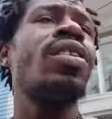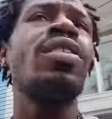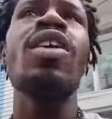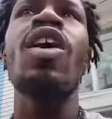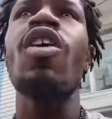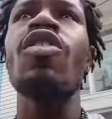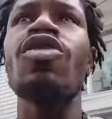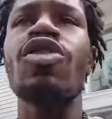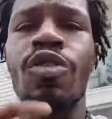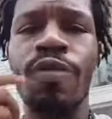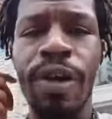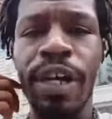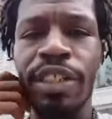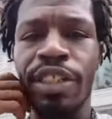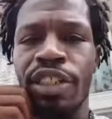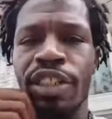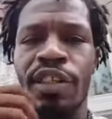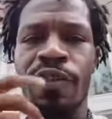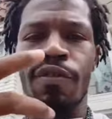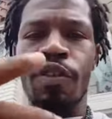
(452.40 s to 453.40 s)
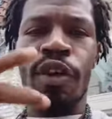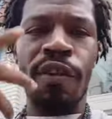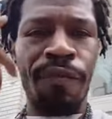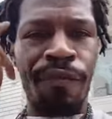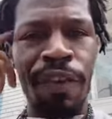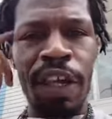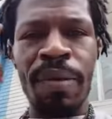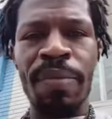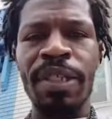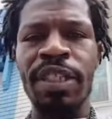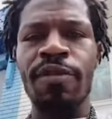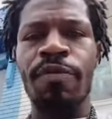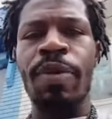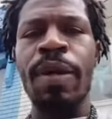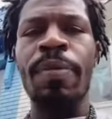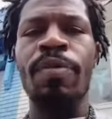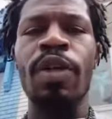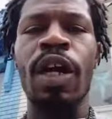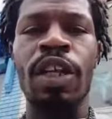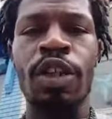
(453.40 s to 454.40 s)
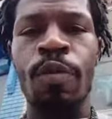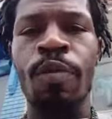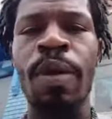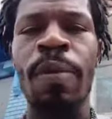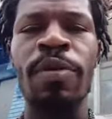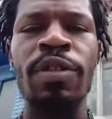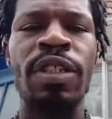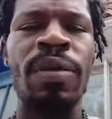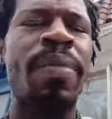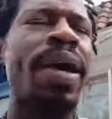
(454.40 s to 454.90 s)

is alterations of your figments of people, other people's